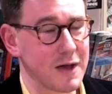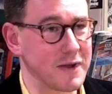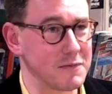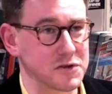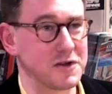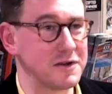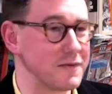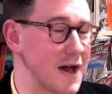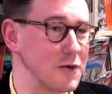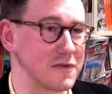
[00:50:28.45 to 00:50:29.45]
I mean, I'm sure it
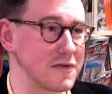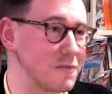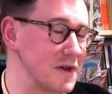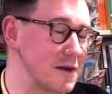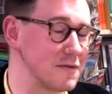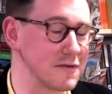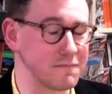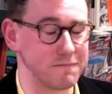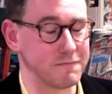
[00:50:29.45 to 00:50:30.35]
helped to be able to,